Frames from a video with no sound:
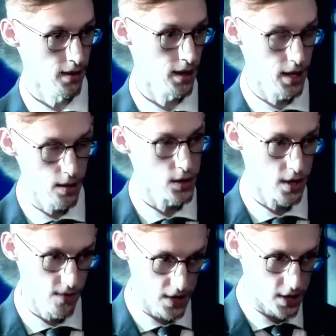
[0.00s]
And he was
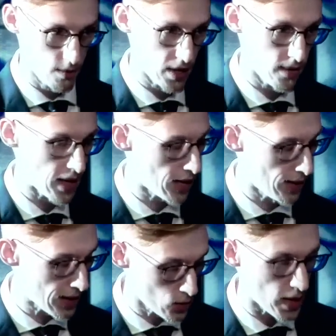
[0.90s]
convincing me of that, and
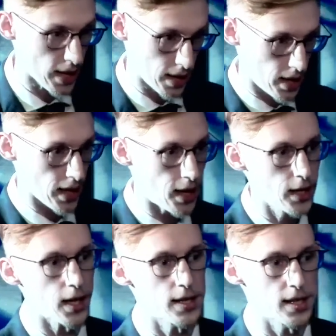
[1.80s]
that's why I
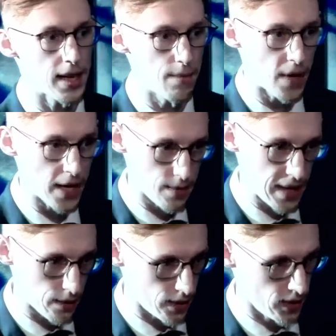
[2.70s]
highlighted that mind
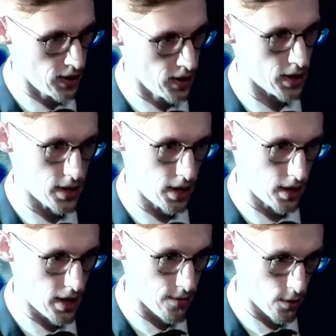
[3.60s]
map underneath
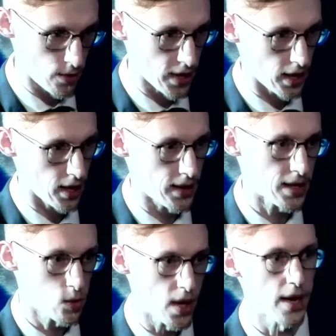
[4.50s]
that rubric, and
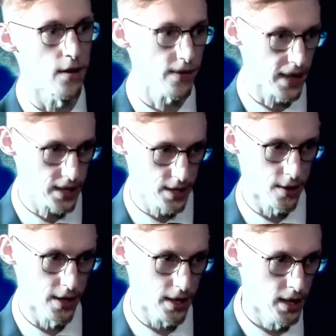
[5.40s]
that's why I reflected
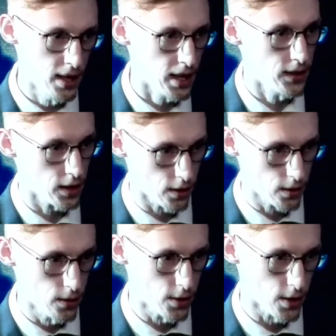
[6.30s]
on it in the
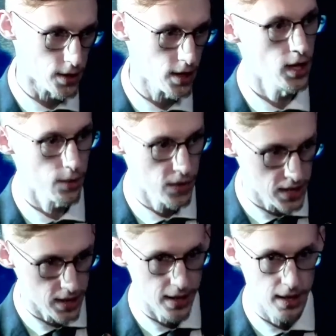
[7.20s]
conclusions.
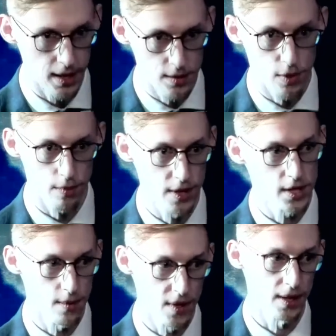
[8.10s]
Admittedly, it's probably
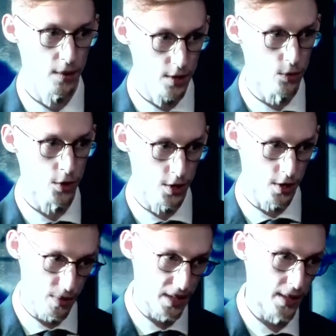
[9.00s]
something which more should
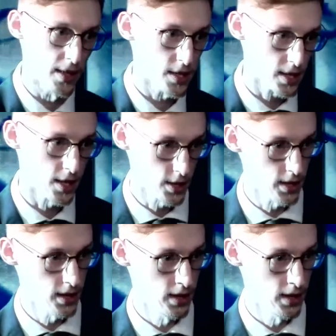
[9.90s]
have been in the discussion.